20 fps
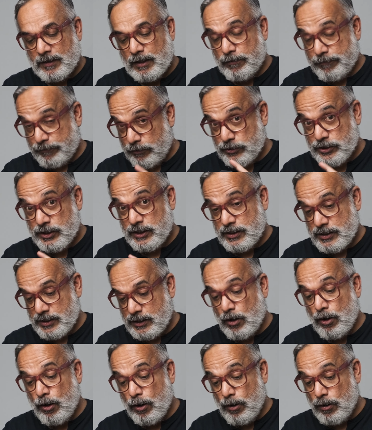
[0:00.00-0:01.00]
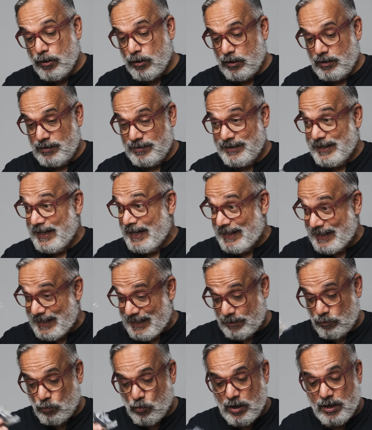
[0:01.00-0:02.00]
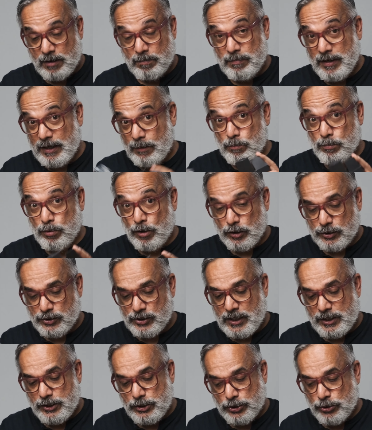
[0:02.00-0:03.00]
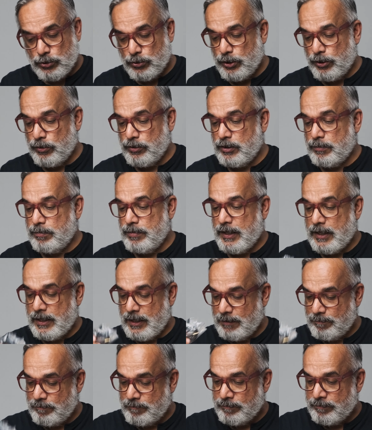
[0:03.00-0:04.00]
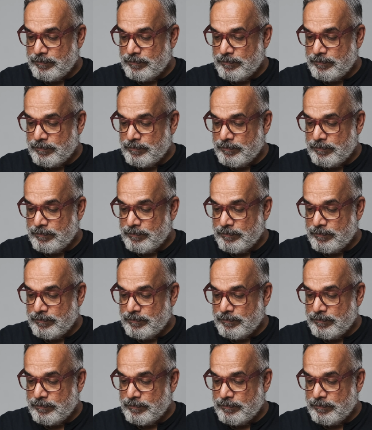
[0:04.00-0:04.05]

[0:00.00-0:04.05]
Of course, it's all in that one big box I showed you in the beginning.